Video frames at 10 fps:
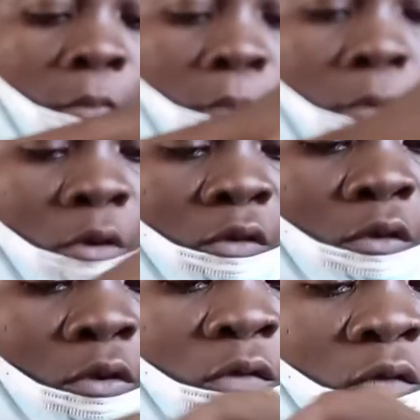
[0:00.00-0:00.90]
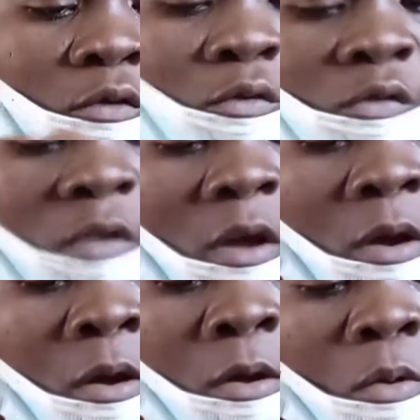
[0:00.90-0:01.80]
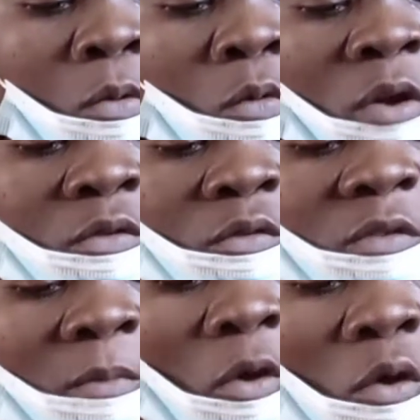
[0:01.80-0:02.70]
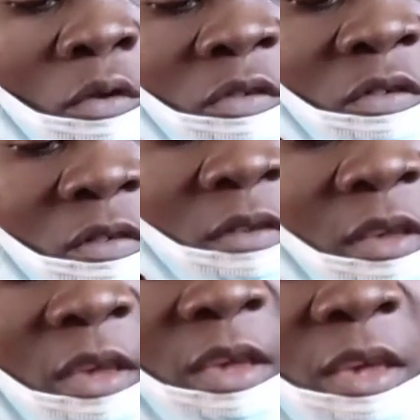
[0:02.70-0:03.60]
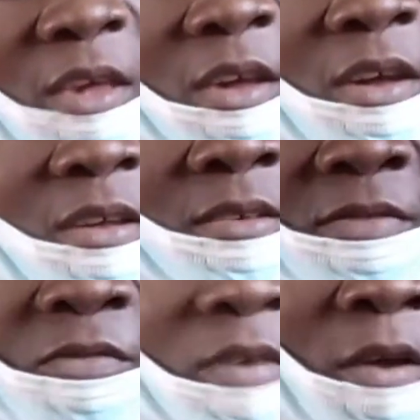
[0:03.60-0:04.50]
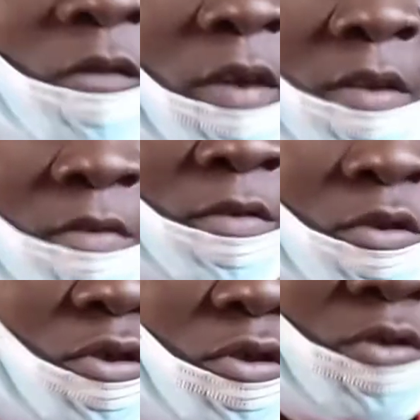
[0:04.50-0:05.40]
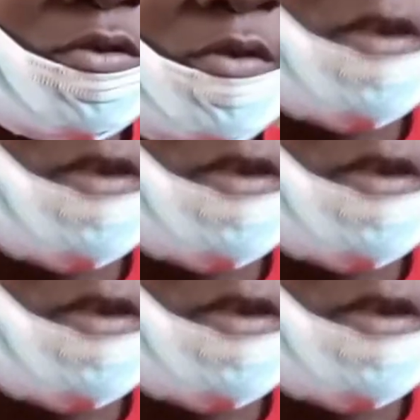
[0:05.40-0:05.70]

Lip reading: bought oil for those that want to sell, because it's very rich. You you can